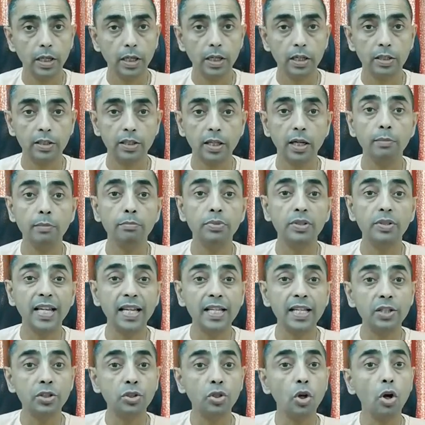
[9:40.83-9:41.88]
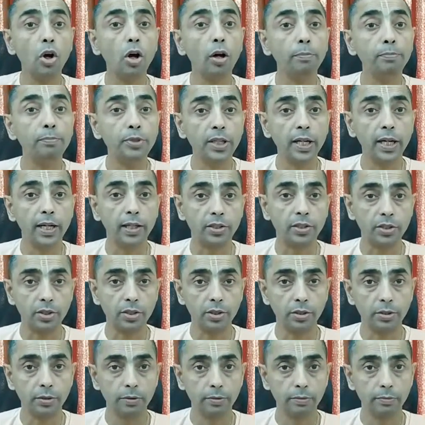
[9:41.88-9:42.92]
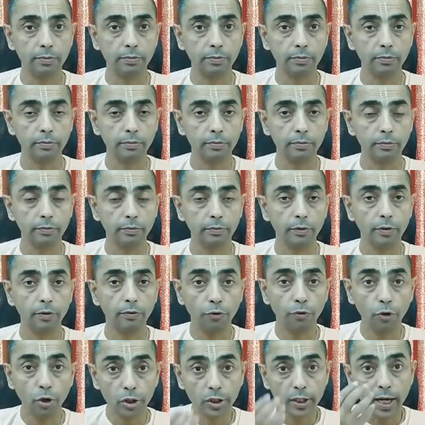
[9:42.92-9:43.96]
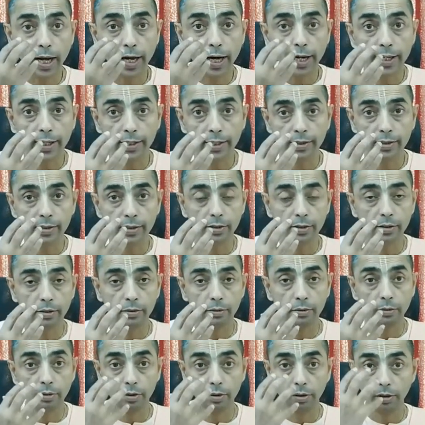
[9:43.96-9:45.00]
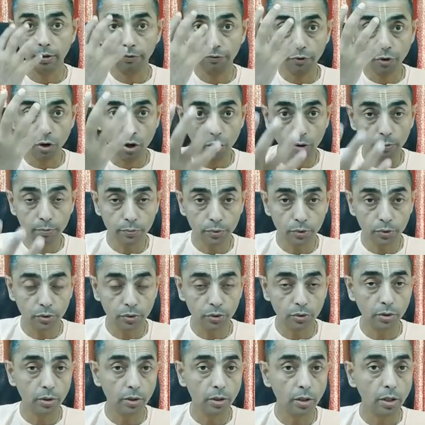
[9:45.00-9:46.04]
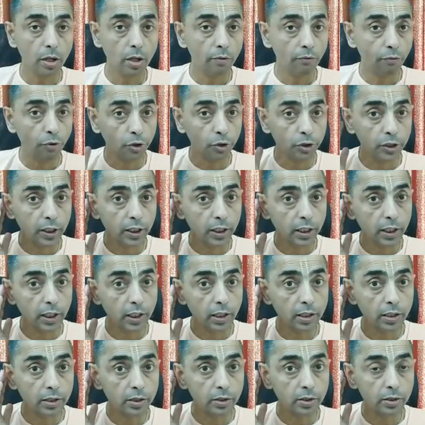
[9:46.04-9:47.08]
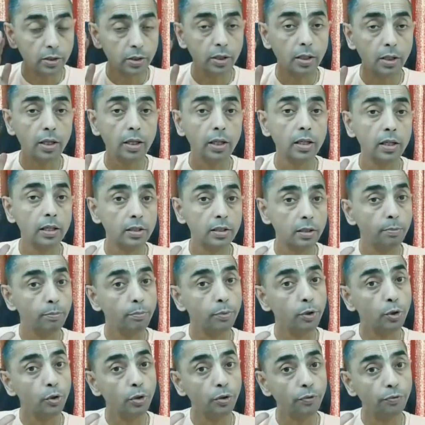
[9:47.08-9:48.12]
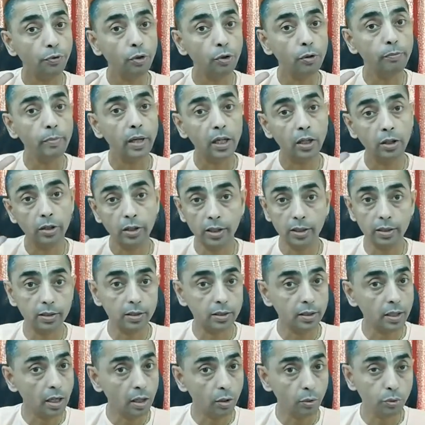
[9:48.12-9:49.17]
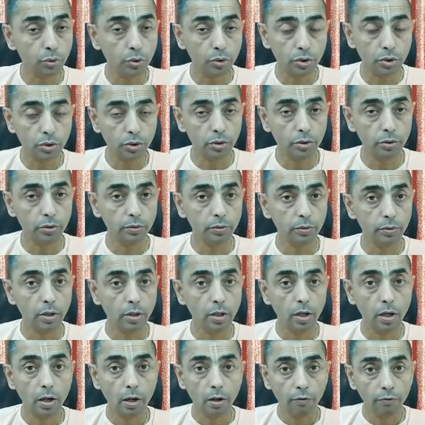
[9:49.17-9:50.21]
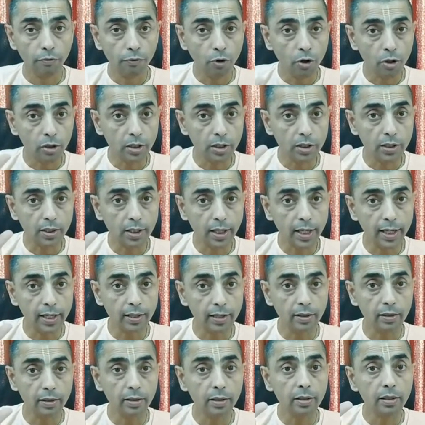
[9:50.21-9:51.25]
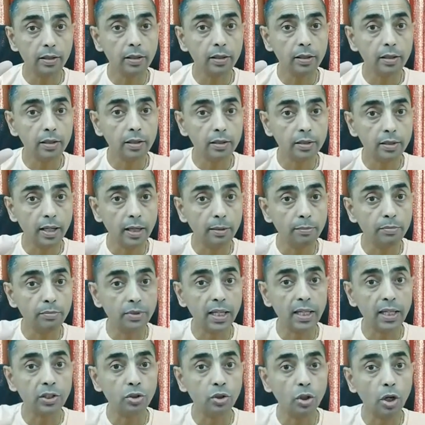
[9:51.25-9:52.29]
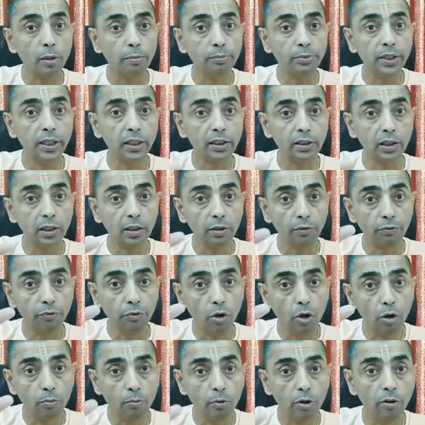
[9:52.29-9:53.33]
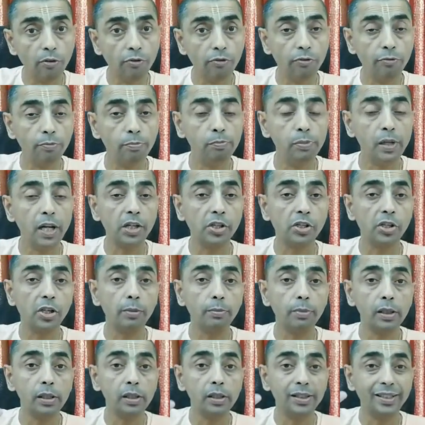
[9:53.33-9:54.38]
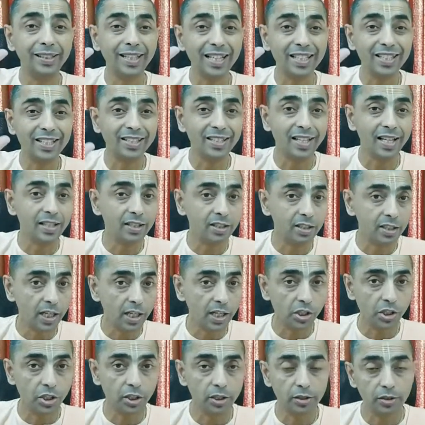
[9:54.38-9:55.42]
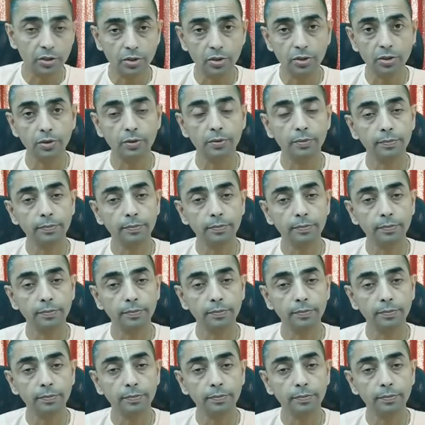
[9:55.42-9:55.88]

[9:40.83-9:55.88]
Some sense objects for the eyes, the forms, for the ears, some beautiful melodious sounds, for the skin, some sense objects in the form of pleasurable touch sensations.